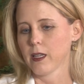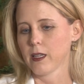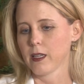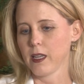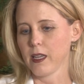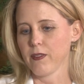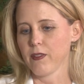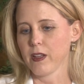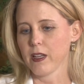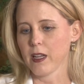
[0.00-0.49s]

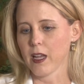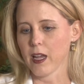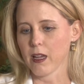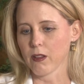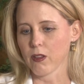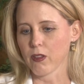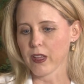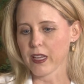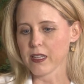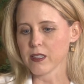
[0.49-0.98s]
given
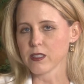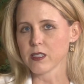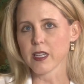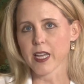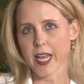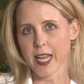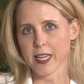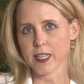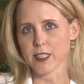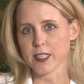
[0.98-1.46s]
at least
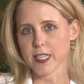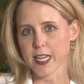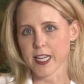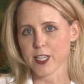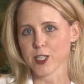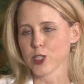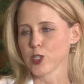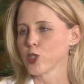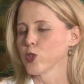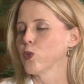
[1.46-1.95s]

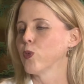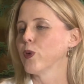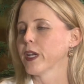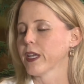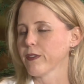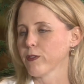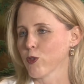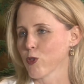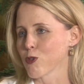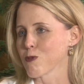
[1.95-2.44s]
18 to
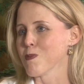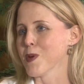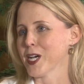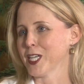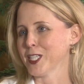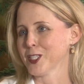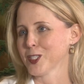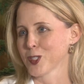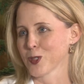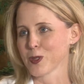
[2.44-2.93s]
24
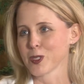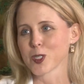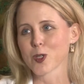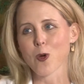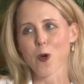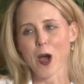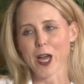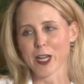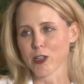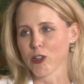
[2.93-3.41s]
months. So it's
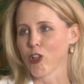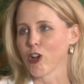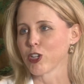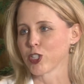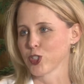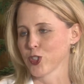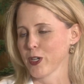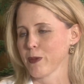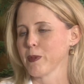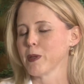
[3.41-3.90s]
quite a long
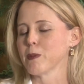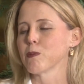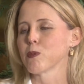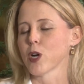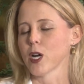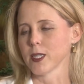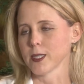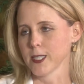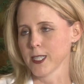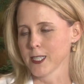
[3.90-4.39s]
treatment
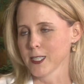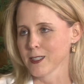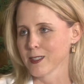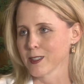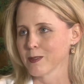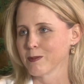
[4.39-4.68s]
process.